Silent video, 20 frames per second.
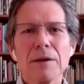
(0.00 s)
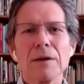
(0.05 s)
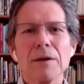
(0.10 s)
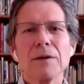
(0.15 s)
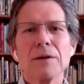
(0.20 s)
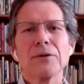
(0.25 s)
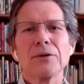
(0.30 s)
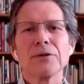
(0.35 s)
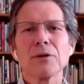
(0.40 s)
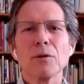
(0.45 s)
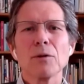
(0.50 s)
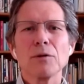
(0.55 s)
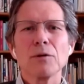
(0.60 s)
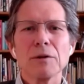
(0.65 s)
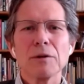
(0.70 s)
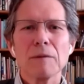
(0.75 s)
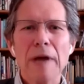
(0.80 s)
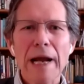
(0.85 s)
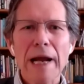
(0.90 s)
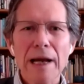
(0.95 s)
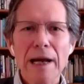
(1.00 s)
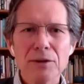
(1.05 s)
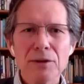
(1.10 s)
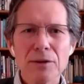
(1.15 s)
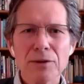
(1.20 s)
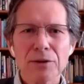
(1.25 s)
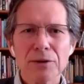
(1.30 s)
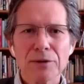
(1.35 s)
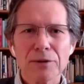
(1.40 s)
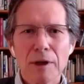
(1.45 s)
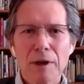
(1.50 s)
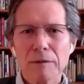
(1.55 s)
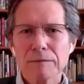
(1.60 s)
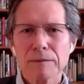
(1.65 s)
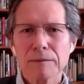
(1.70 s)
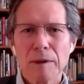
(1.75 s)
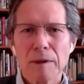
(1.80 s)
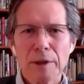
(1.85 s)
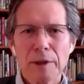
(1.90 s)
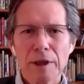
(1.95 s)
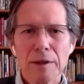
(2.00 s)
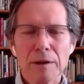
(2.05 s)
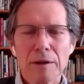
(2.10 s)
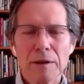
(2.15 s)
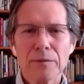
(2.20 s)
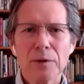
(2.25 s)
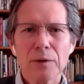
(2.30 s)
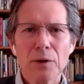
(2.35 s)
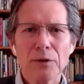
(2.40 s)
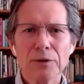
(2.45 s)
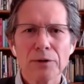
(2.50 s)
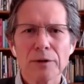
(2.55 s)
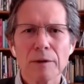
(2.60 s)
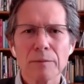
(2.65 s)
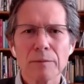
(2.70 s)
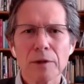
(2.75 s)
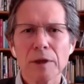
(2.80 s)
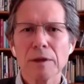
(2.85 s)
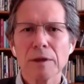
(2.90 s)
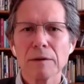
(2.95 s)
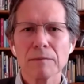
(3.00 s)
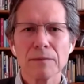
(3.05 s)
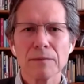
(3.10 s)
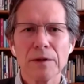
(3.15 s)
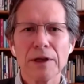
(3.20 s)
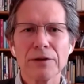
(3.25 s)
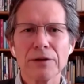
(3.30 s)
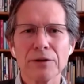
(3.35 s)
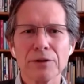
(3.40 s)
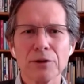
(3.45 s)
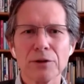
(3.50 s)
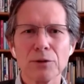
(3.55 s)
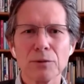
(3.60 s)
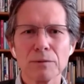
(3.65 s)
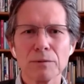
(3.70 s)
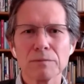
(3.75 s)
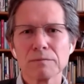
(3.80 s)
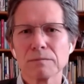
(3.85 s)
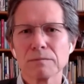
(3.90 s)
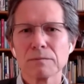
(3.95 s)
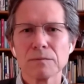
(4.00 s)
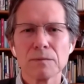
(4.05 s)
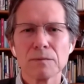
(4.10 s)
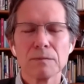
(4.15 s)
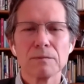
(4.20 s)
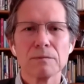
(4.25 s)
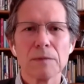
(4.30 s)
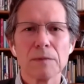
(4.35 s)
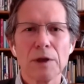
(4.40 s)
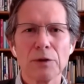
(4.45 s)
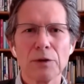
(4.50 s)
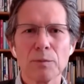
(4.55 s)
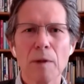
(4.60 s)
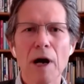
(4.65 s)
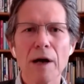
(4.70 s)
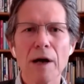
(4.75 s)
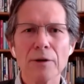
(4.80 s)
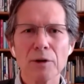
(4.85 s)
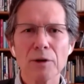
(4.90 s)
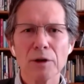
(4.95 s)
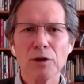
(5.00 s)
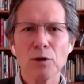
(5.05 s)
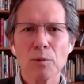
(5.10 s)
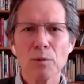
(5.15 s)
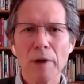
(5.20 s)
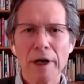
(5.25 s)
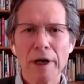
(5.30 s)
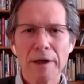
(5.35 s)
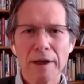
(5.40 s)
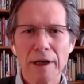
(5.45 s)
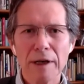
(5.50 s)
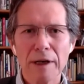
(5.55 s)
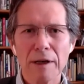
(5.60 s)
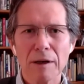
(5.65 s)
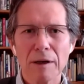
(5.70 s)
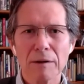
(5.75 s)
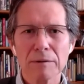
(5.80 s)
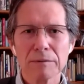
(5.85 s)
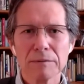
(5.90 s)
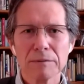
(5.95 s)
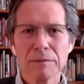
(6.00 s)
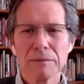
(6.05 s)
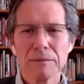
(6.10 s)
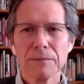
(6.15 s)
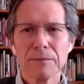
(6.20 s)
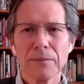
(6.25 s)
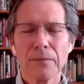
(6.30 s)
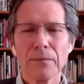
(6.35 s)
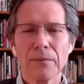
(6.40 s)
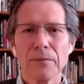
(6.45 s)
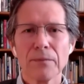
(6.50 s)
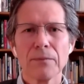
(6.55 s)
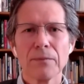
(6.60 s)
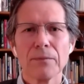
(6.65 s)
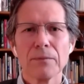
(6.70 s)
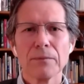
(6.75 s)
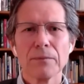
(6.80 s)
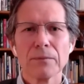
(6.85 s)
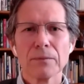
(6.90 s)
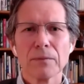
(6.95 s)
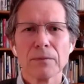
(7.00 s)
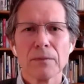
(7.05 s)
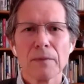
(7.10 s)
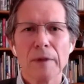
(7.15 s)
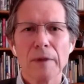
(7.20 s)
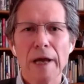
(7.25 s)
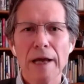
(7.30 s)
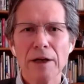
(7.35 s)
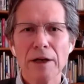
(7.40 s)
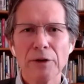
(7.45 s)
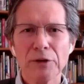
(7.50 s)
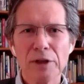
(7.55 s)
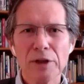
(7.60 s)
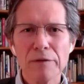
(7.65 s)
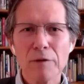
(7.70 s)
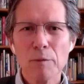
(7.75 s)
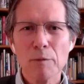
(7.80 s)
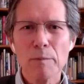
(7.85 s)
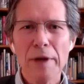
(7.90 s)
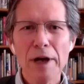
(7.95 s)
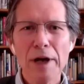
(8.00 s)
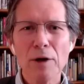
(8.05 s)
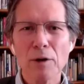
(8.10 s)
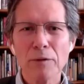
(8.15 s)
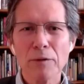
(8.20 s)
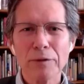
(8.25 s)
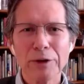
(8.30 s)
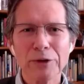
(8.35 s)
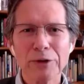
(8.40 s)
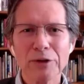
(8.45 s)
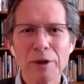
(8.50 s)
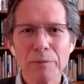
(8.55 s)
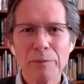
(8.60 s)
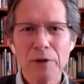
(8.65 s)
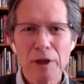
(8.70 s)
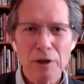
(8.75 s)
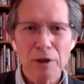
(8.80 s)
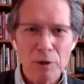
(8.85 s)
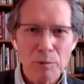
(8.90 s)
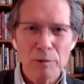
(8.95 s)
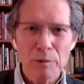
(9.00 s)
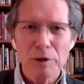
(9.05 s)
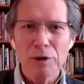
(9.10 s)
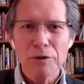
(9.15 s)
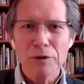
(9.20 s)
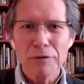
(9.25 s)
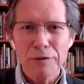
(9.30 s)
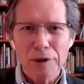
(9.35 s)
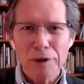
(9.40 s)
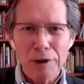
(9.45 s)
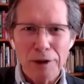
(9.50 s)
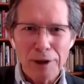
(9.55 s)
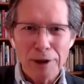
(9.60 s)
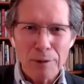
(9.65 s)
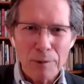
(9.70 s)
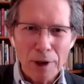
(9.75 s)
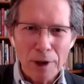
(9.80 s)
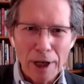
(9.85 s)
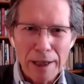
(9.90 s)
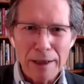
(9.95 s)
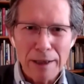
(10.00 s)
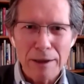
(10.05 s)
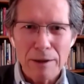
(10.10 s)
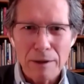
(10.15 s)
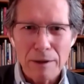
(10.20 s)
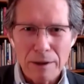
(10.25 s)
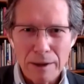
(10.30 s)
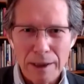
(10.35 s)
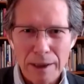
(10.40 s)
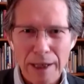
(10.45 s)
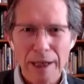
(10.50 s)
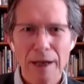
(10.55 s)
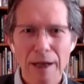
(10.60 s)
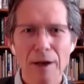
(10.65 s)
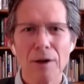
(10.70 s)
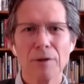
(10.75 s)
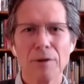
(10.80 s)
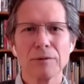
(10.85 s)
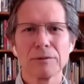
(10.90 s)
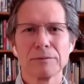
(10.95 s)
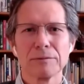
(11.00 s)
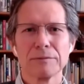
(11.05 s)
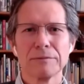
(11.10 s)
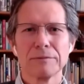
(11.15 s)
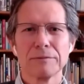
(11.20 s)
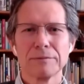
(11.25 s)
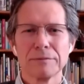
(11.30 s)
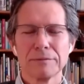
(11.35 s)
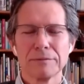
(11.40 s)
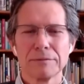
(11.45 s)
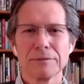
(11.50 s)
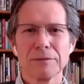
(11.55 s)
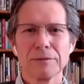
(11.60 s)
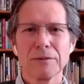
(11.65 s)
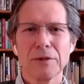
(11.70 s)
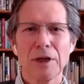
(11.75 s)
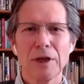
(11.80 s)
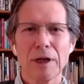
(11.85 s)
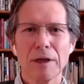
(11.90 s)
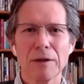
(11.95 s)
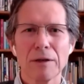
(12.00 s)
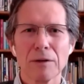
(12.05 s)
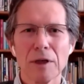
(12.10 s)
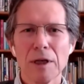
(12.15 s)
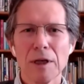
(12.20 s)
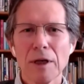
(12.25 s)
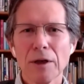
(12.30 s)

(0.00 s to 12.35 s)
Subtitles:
So ask yourself, if there's something that is bothering you right now, and it's even better if it's something you're really feeling right now, okay?